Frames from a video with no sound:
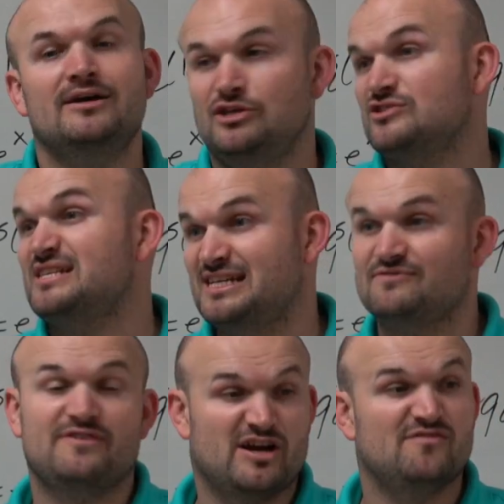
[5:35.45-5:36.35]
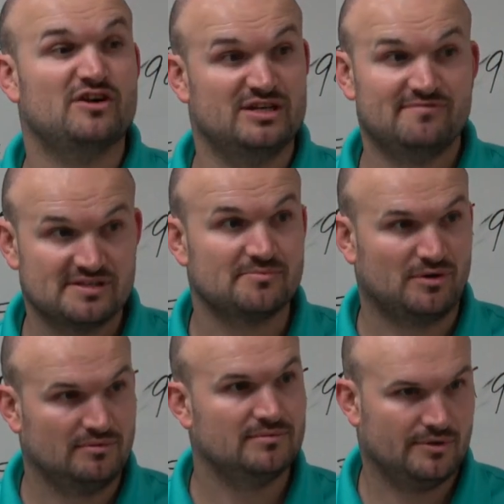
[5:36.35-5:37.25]
you'll see it's very, very
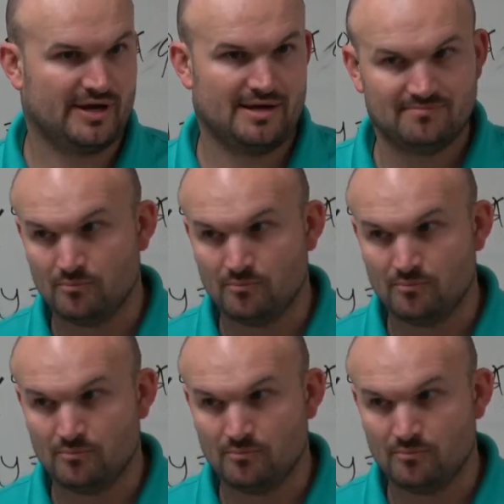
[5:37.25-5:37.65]
divisible, okay?